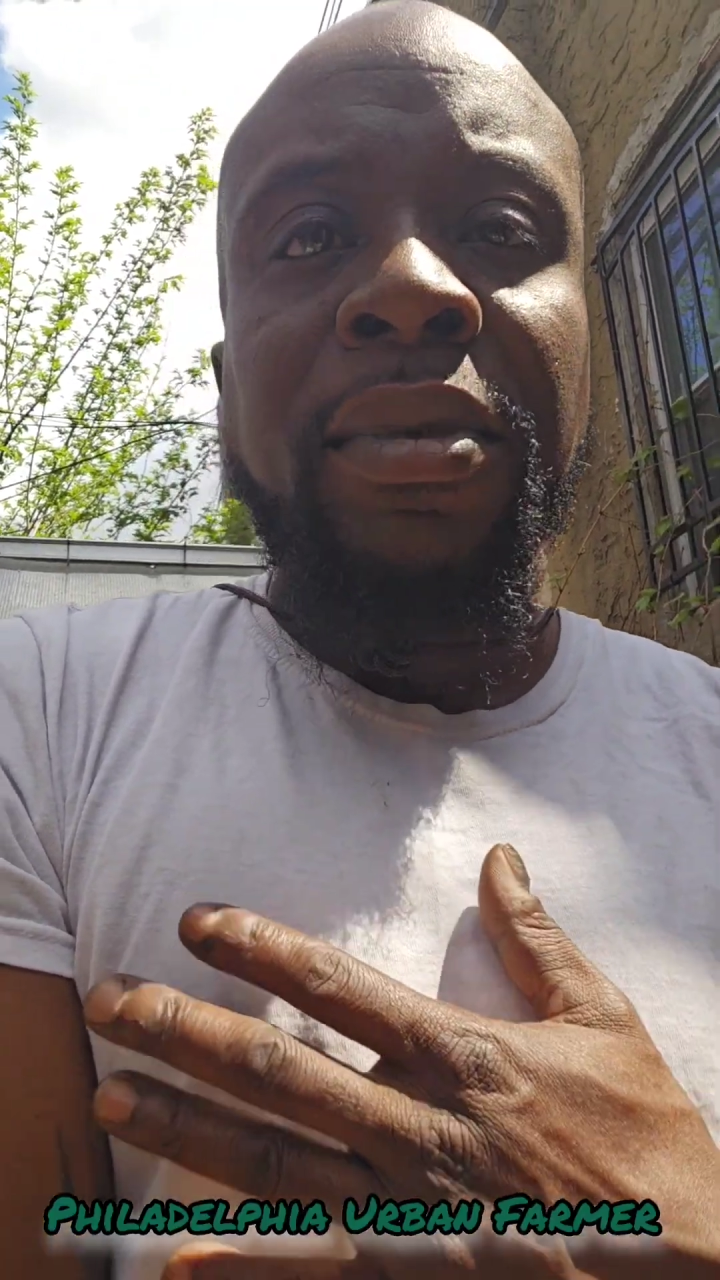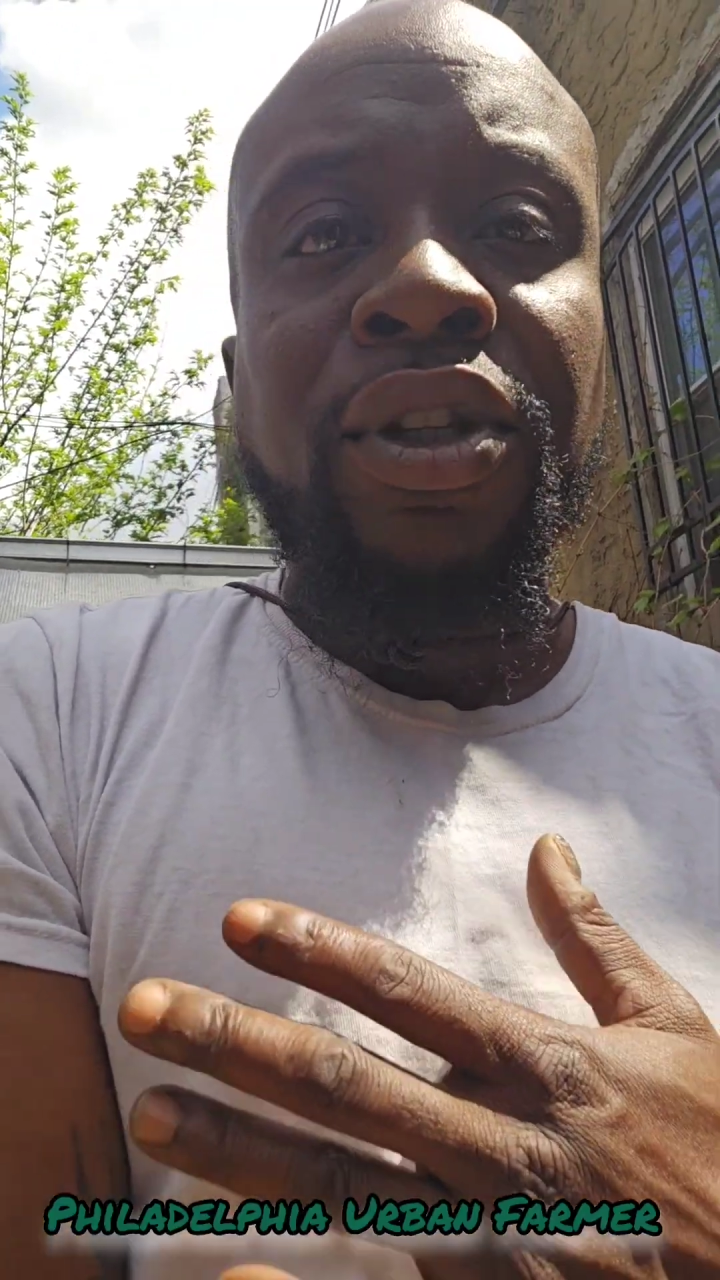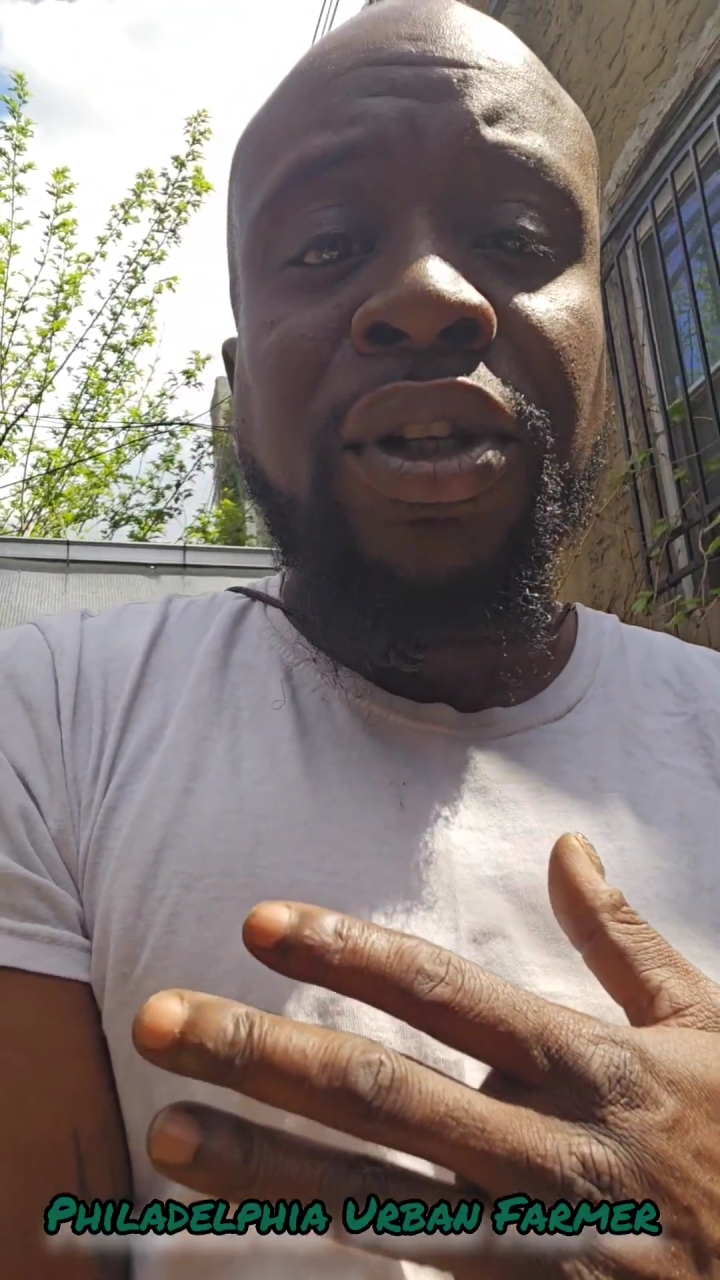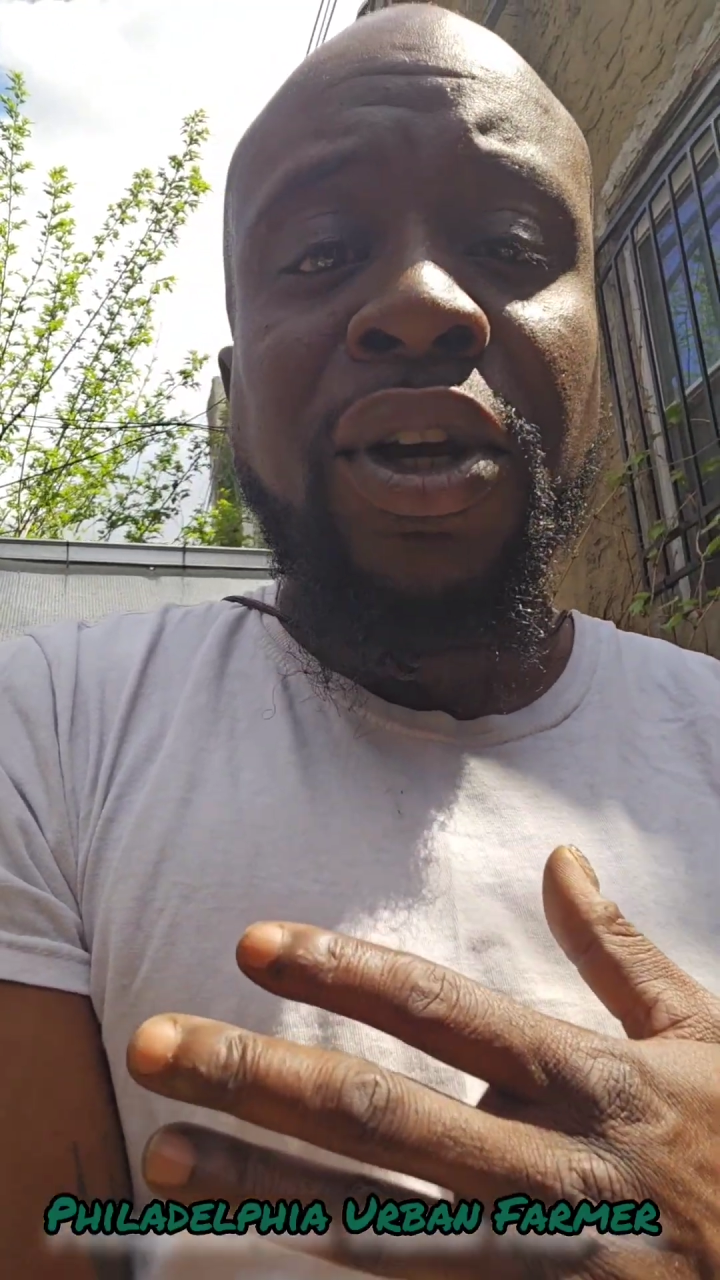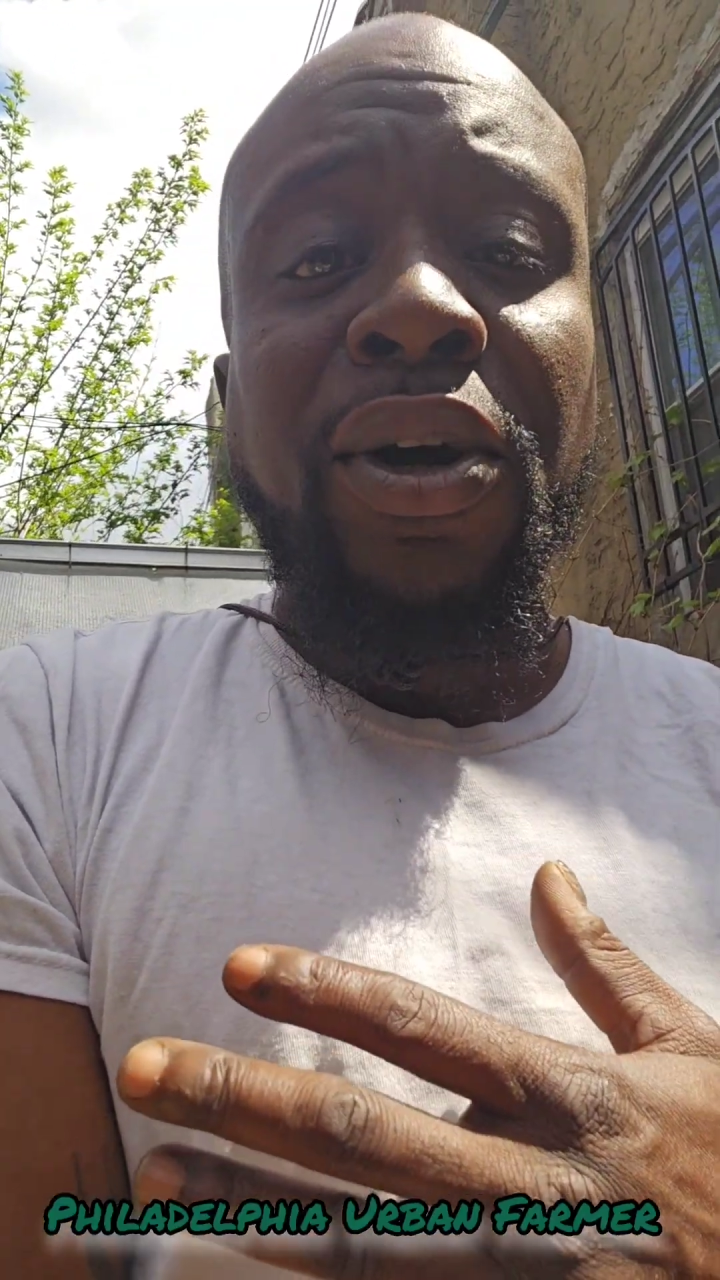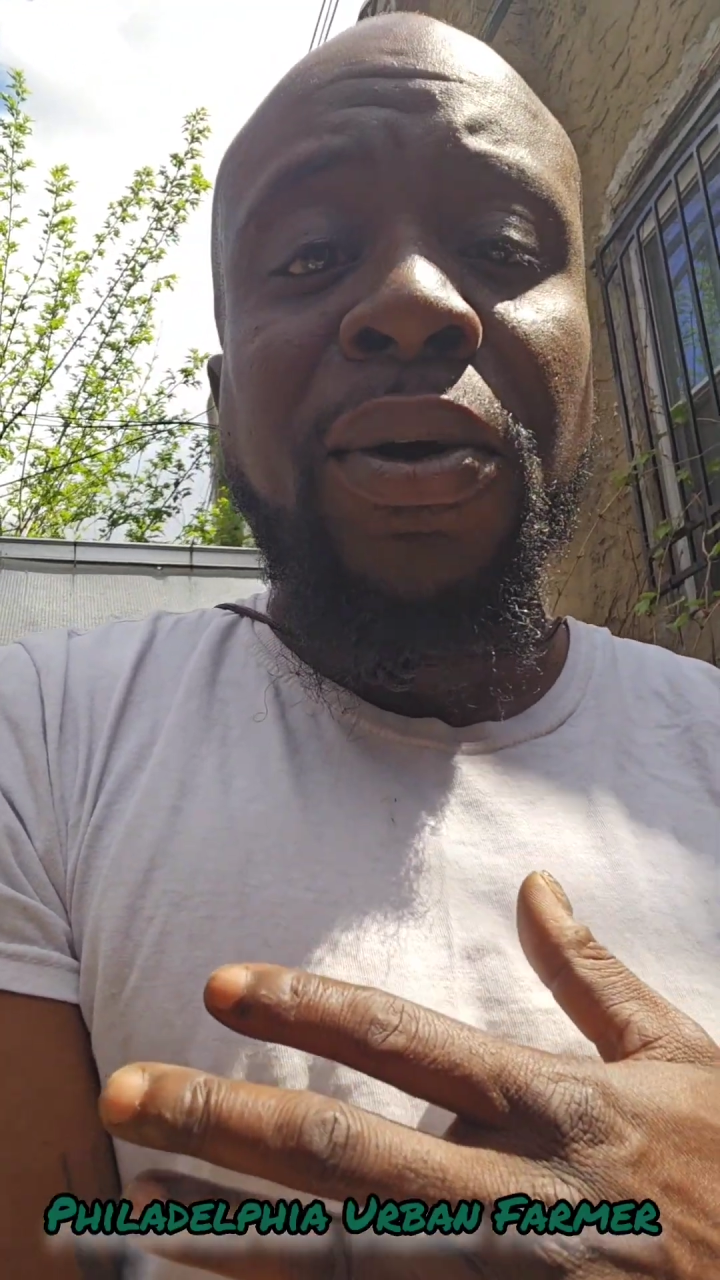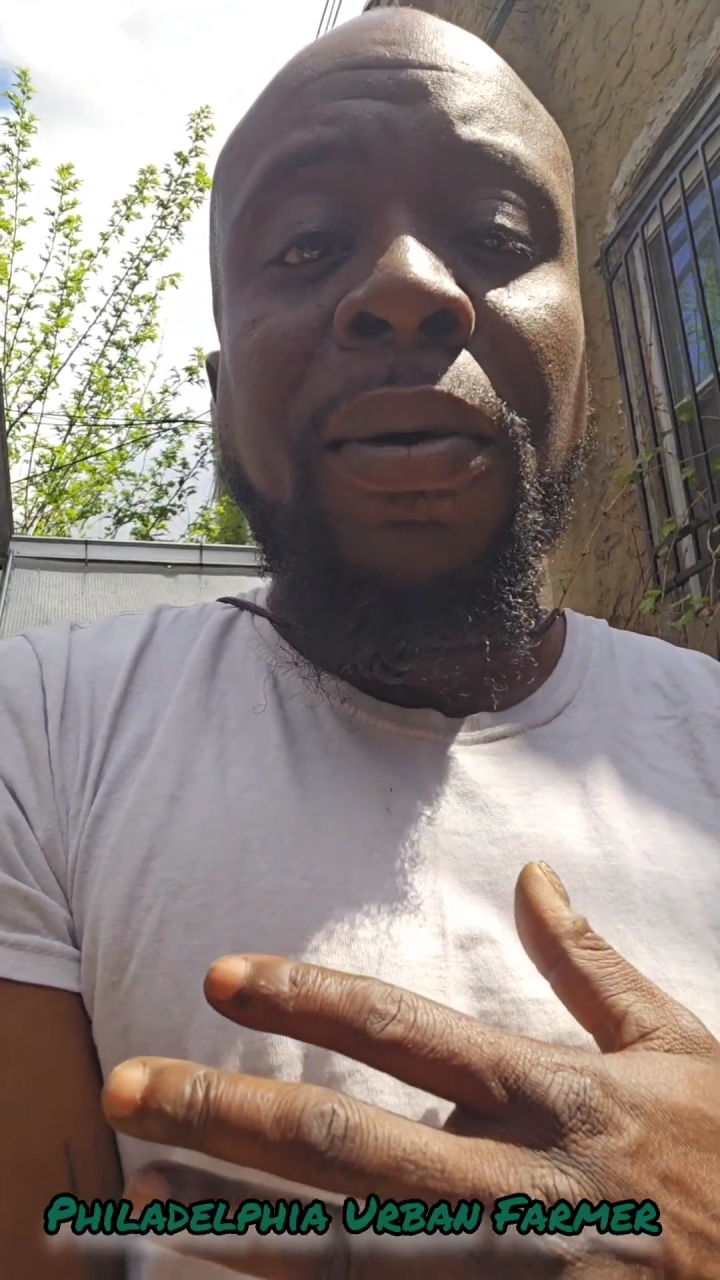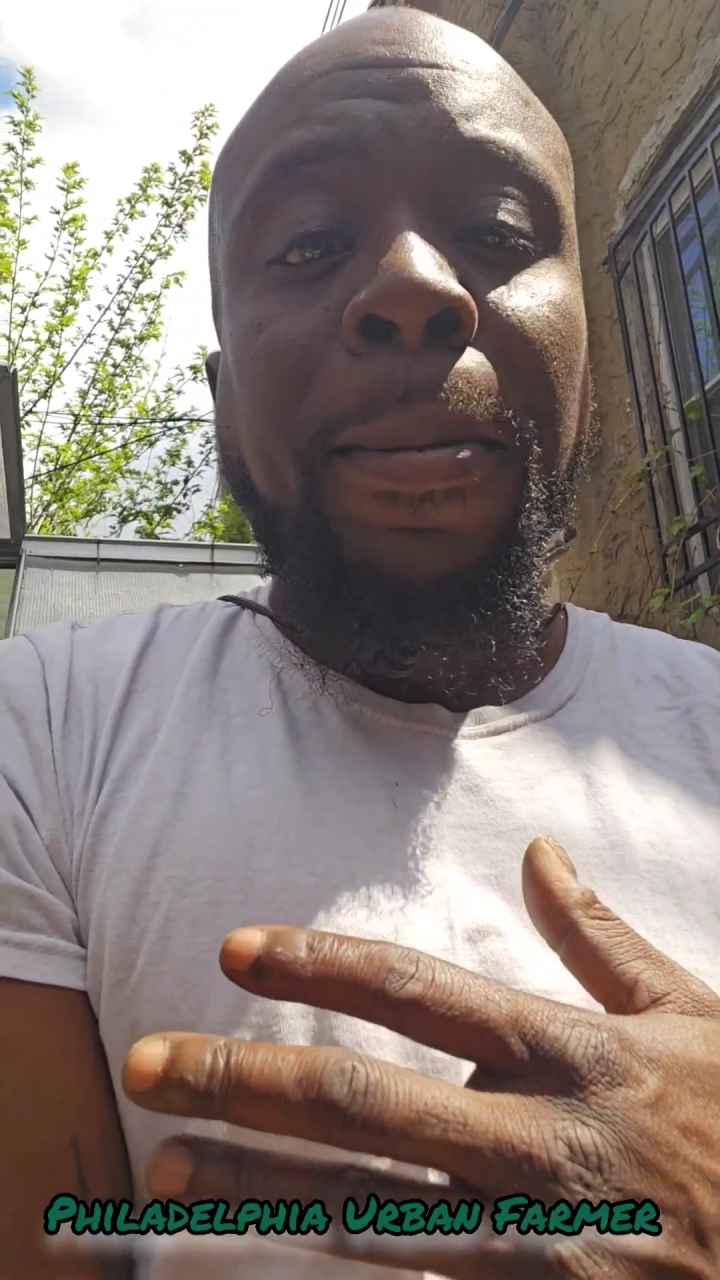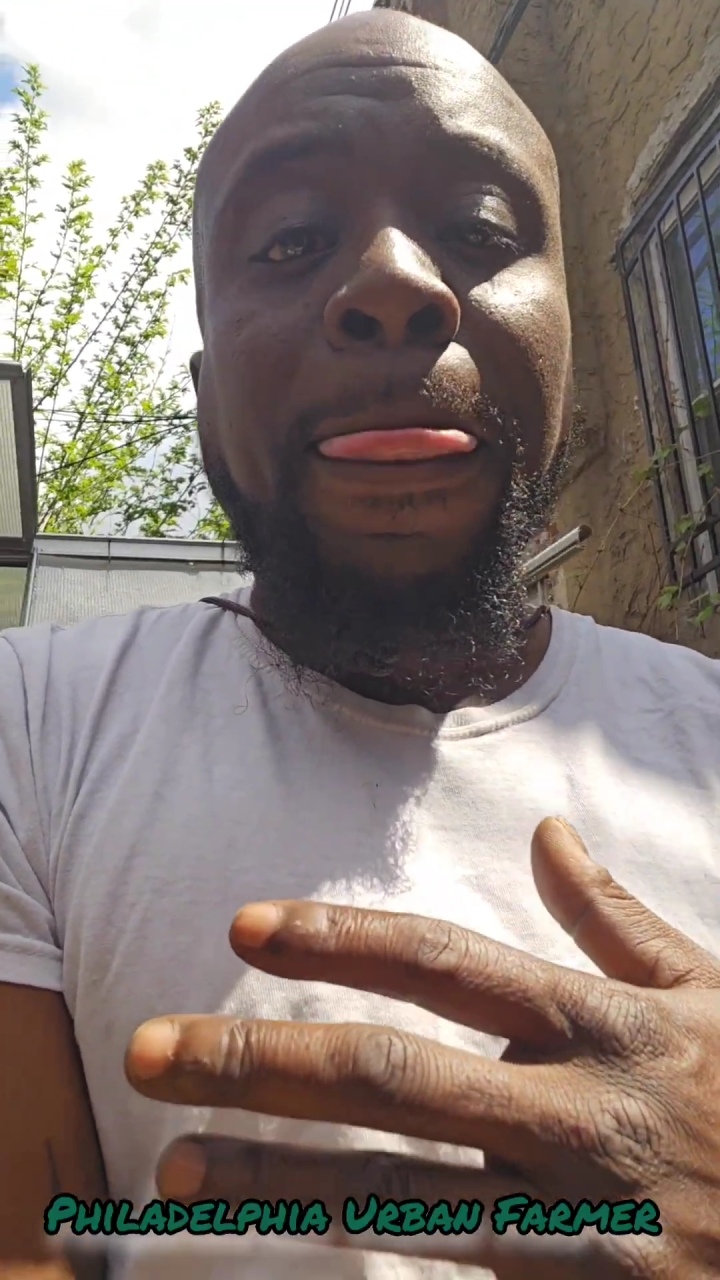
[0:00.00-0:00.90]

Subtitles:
So